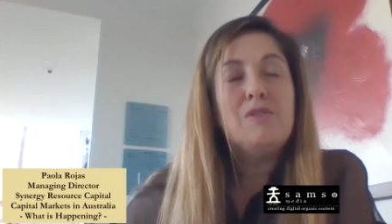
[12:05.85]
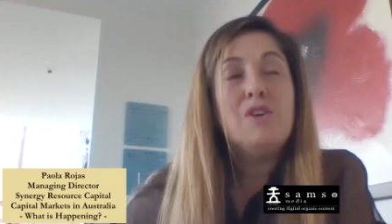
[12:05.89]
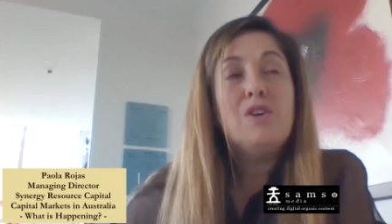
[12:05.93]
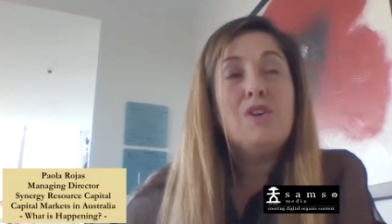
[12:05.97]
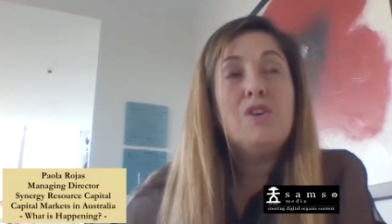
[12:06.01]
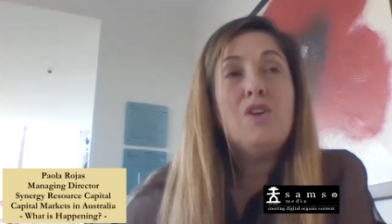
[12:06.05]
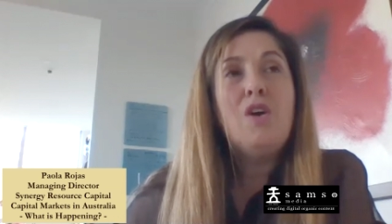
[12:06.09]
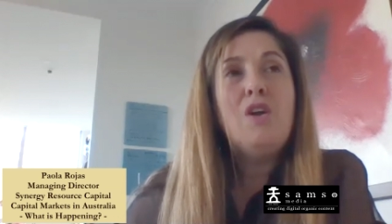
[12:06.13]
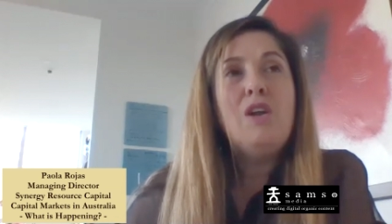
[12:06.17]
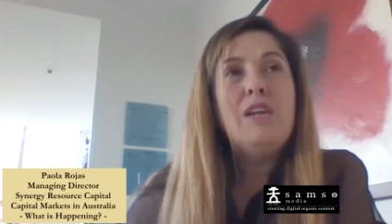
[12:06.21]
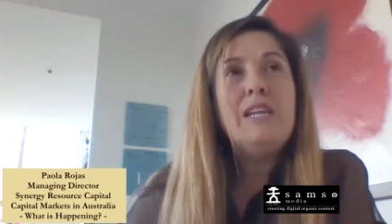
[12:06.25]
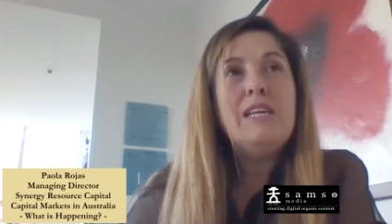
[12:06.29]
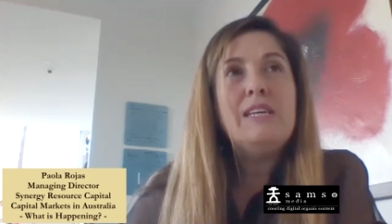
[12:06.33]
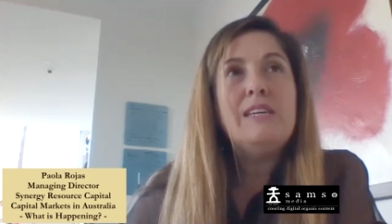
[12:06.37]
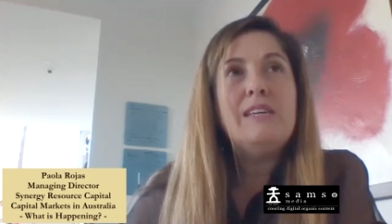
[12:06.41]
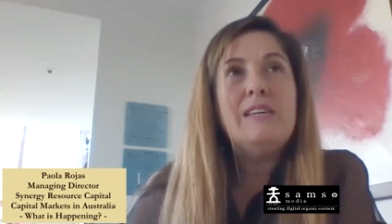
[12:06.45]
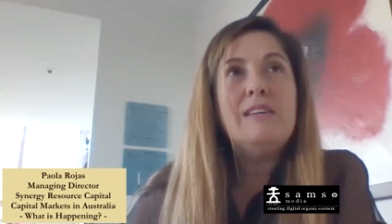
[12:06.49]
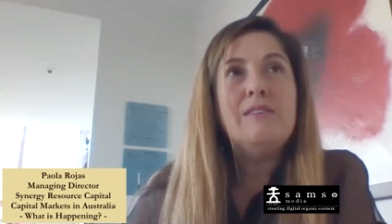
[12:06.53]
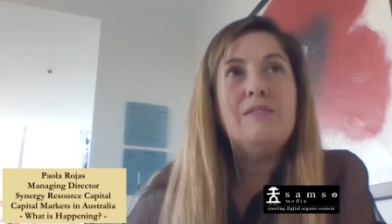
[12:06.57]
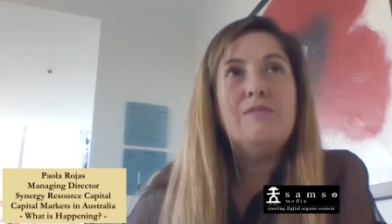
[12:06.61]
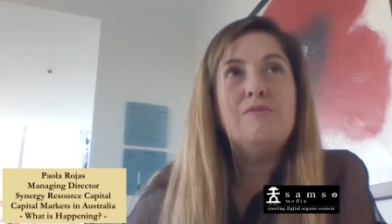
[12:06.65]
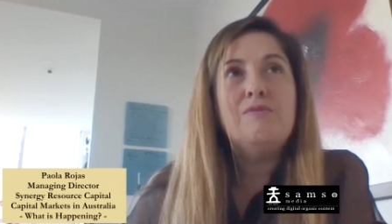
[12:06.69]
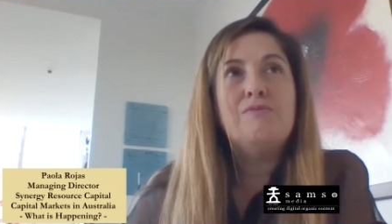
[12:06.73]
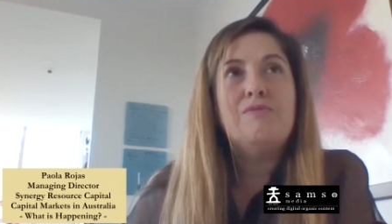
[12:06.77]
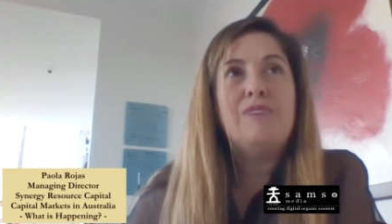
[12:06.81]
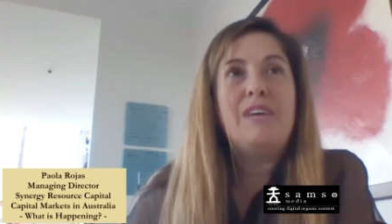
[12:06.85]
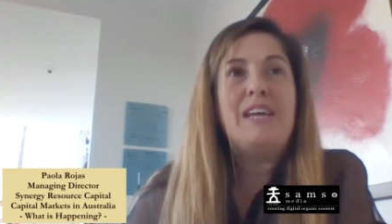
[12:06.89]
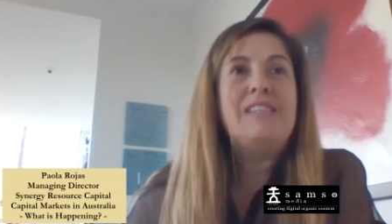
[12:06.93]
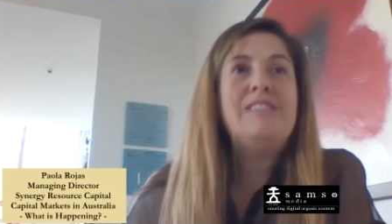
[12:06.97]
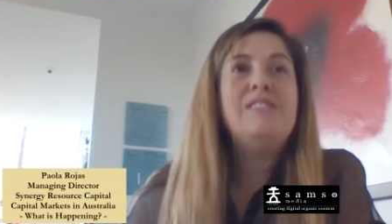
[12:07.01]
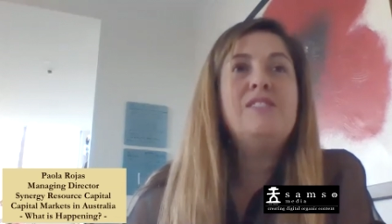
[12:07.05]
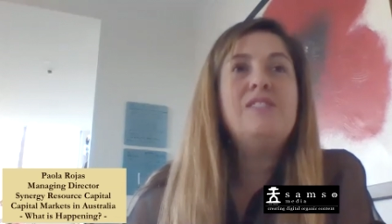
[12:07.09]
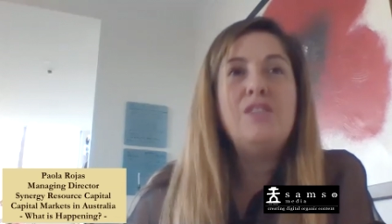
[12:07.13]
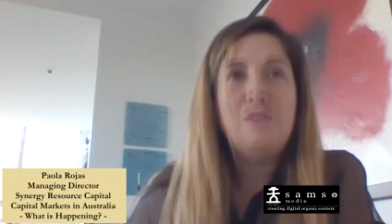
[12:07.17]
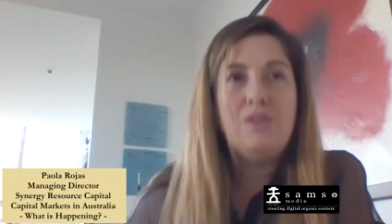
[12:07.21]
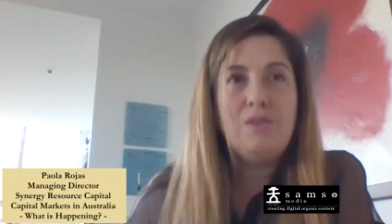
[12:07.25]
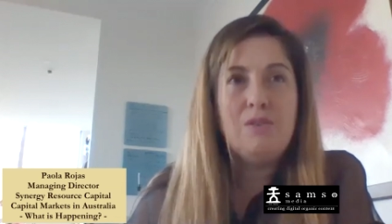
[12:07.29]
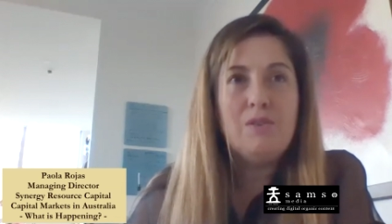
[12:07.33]
not only
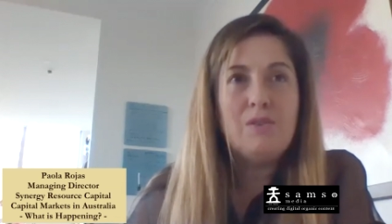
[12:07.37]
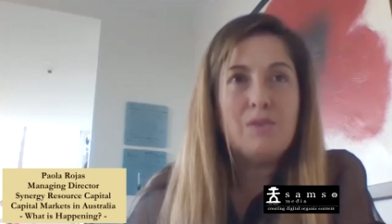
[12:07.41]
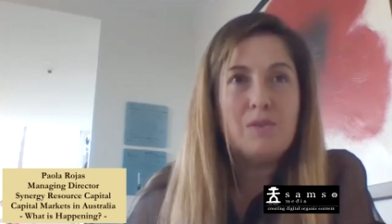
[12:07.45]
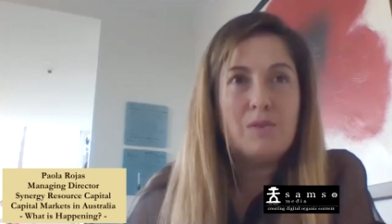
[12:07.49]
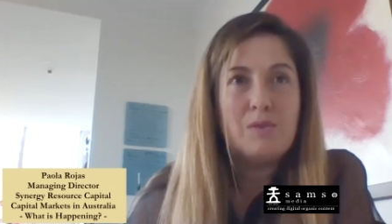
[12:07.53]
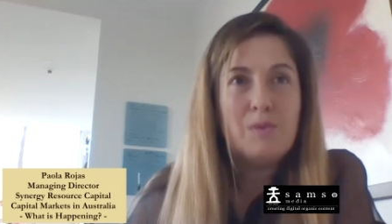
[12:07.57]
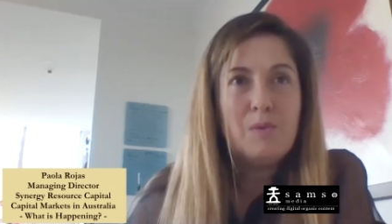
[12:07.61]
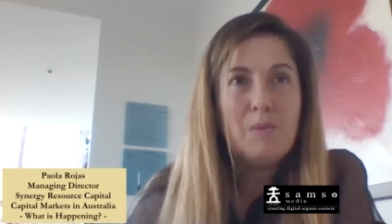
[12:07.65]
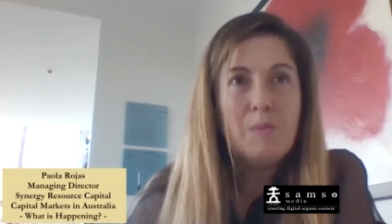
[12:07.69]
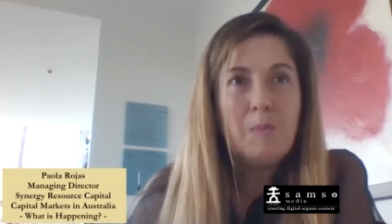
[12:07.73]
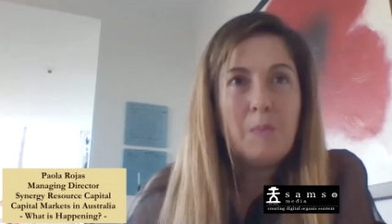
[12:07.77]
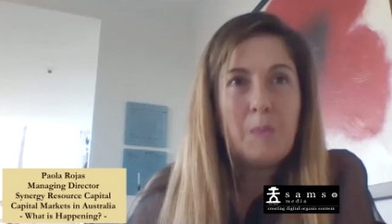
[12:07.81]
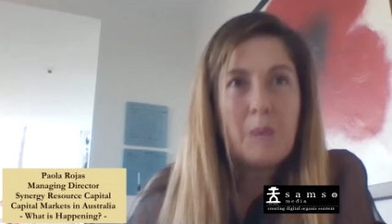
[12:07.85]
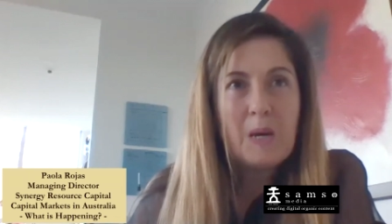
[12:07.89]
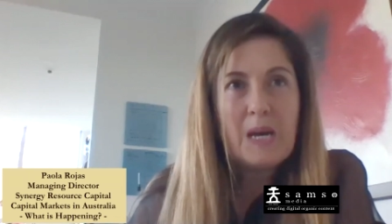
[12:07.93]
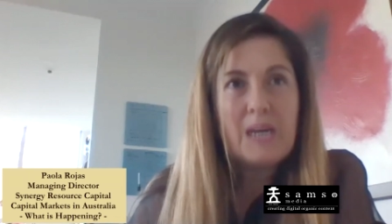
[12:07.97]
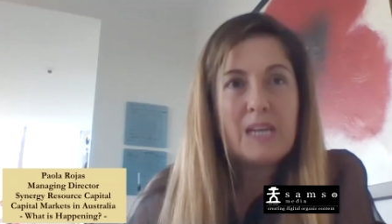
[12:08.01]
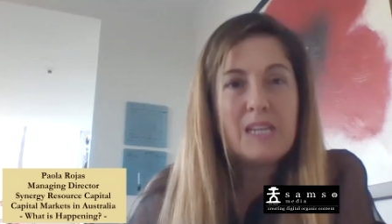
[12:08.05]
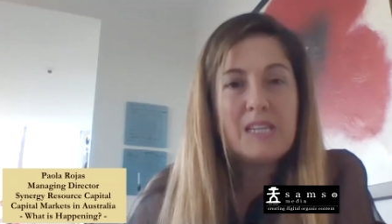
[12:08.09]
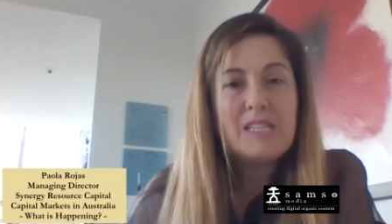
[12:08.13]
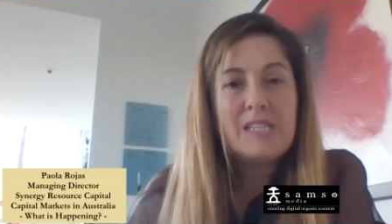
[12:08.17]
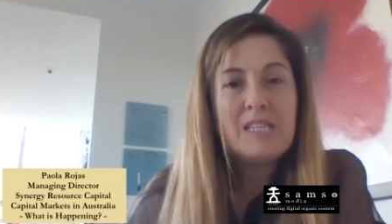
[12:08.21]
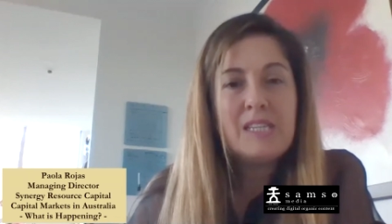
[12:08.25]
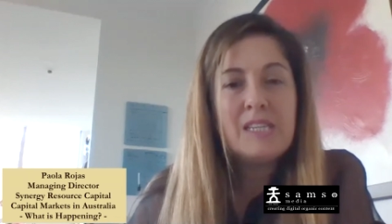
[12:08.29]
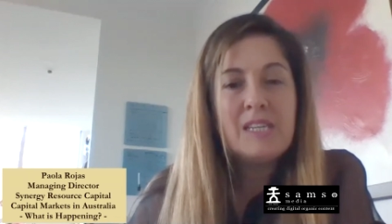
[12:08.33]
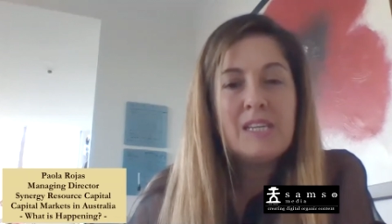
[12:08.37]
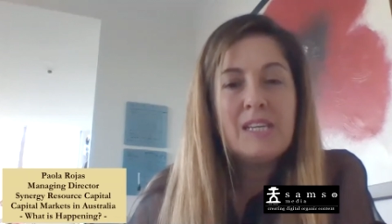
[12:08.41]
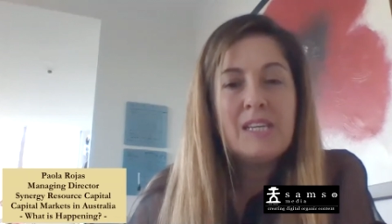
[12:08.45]
rescue you but